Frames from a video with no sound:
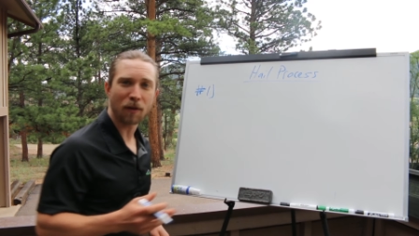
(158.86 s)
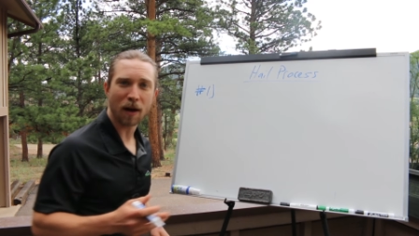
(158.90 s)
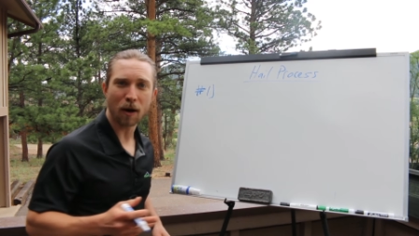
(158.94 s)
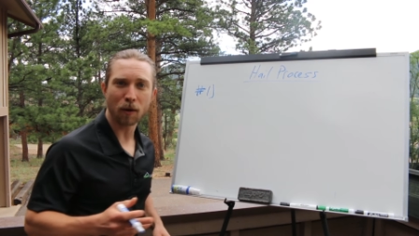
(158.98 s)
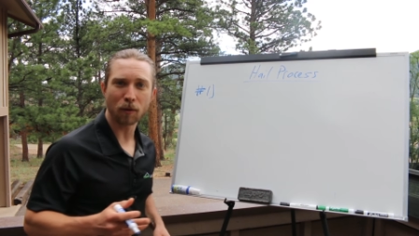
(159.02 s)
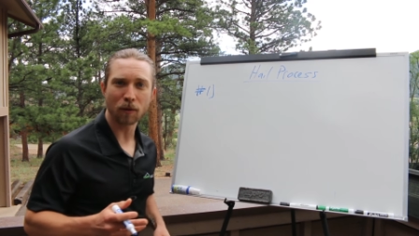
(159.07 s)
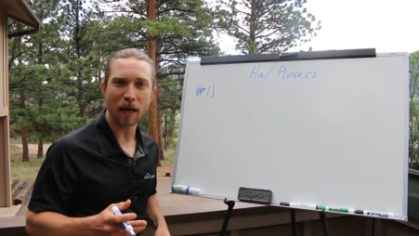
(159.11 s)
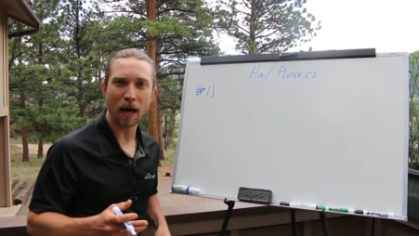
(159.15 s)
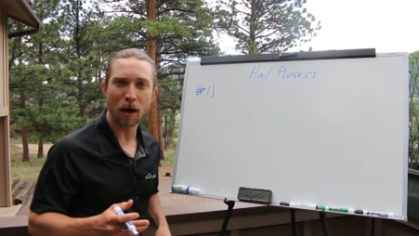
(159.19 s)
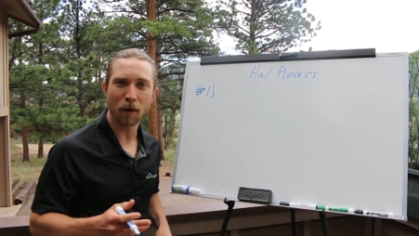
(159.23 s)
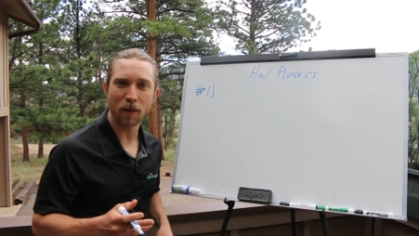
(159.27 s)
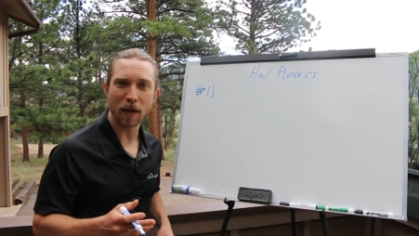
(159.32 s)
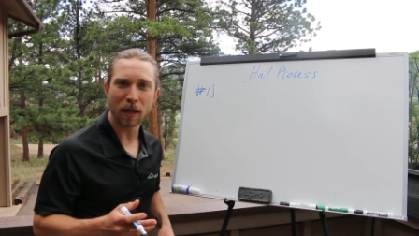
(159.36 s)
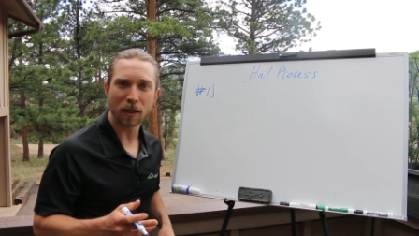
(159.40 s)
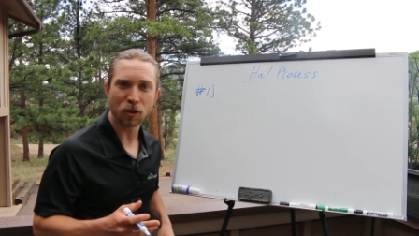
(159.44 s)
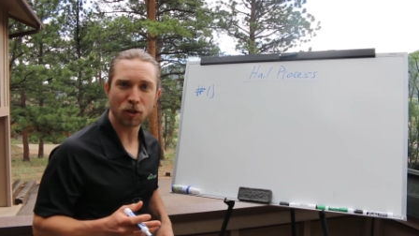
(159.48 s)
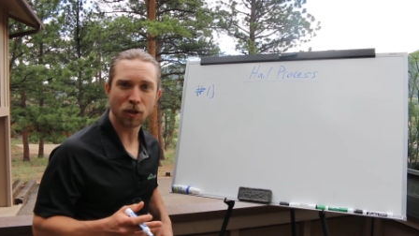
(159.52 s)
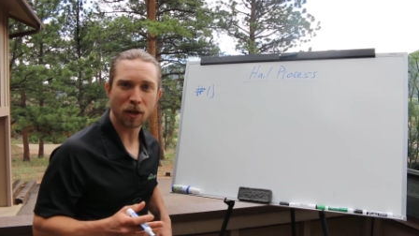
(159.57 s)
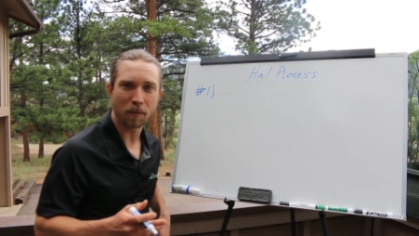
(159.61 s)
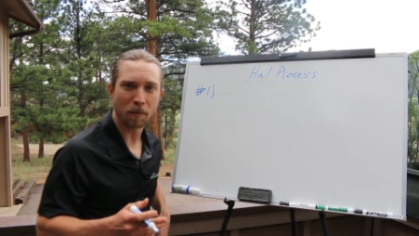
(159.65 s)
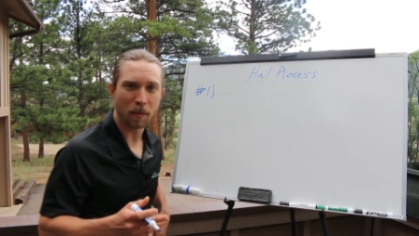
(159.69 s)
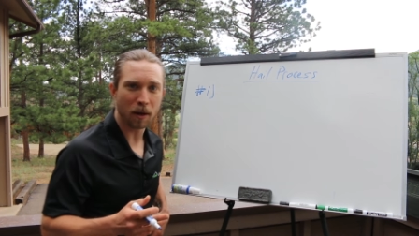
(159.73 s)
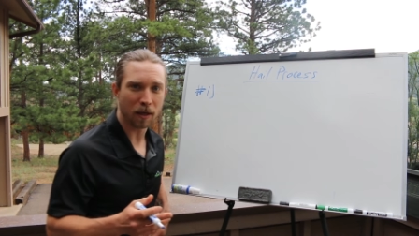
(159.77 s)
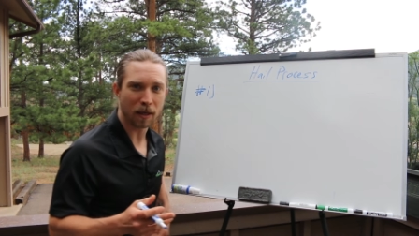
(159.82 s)
how loud that
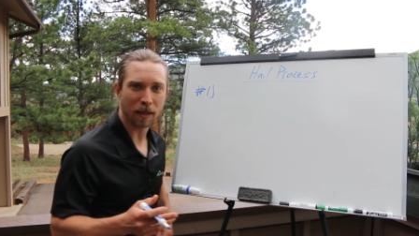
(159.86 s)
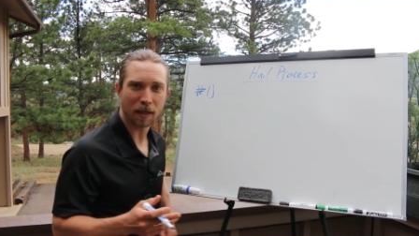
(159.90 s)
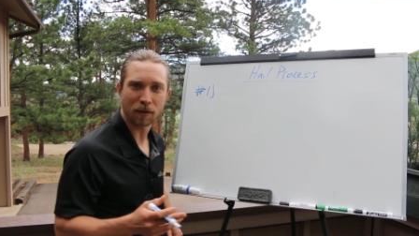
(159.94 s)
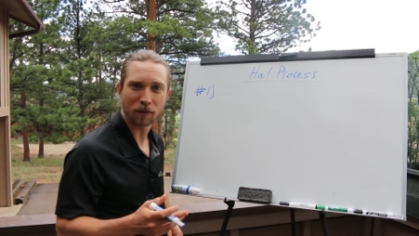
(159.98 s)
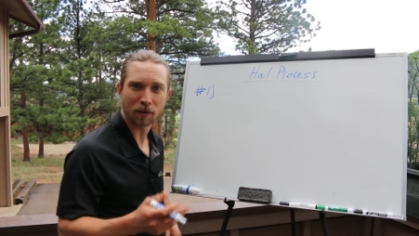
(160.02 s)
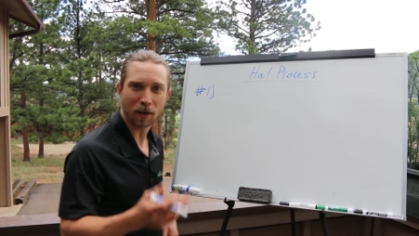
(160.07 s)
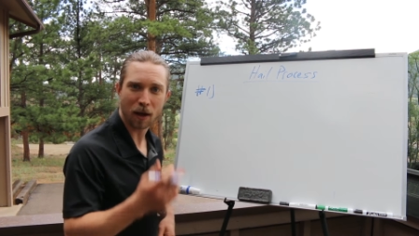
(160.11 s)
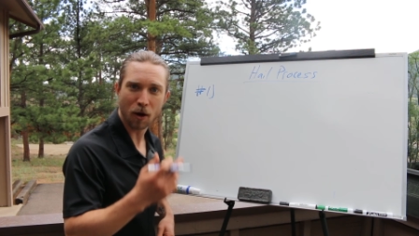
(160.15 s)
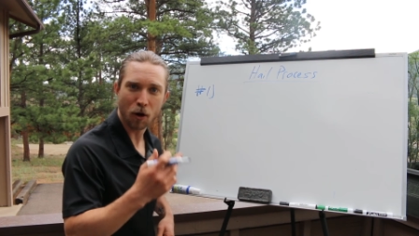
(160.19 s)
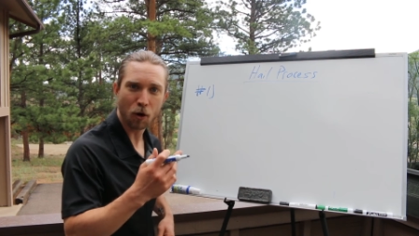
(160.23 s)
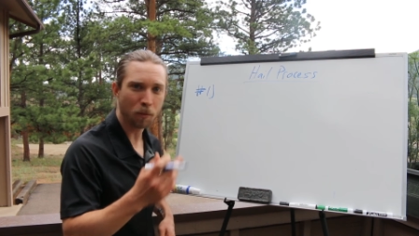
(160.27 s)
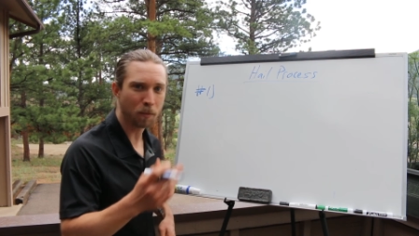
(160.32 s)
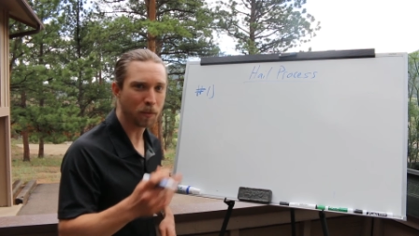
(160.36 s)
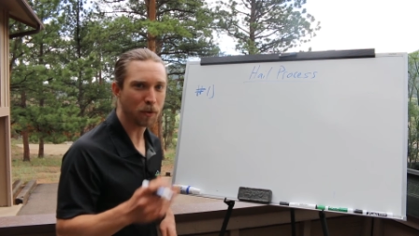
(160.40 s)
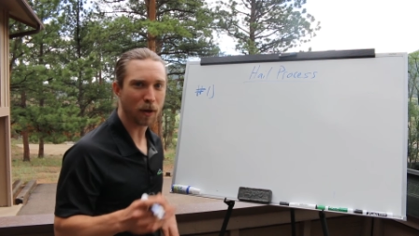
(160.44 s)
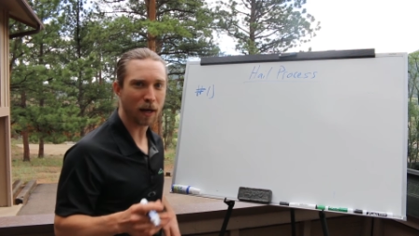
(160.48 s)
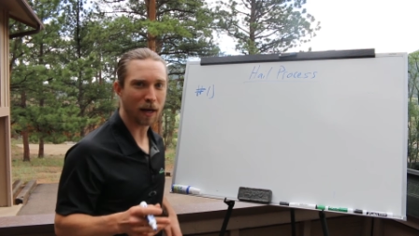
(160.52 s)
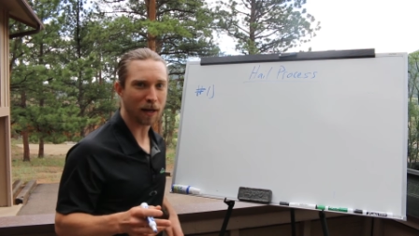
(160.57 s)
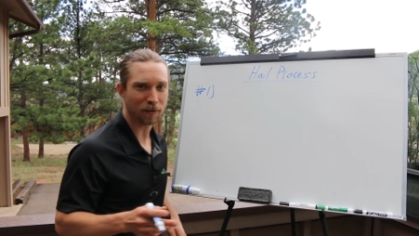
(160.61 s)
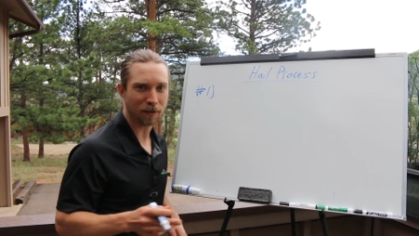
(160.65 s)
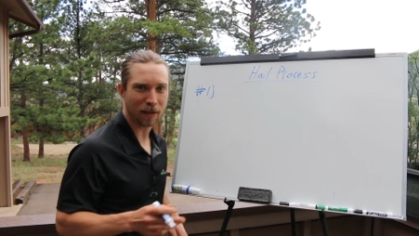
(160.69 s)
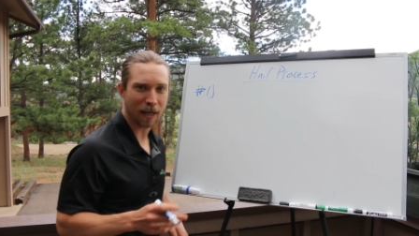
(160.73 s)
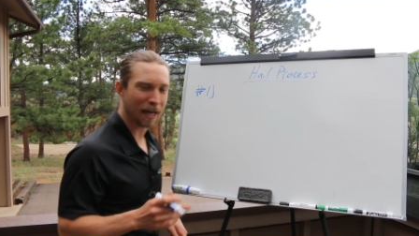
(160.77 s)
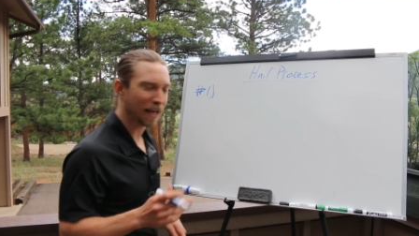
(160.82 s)
chipmunk is. I hope you
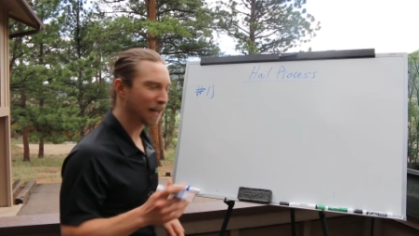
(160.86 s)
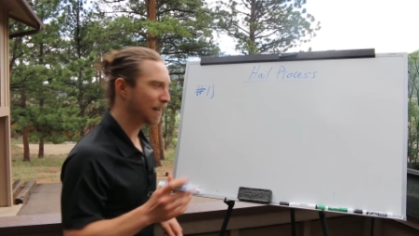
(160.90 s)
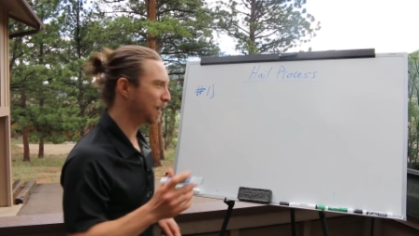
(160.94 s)
guys can't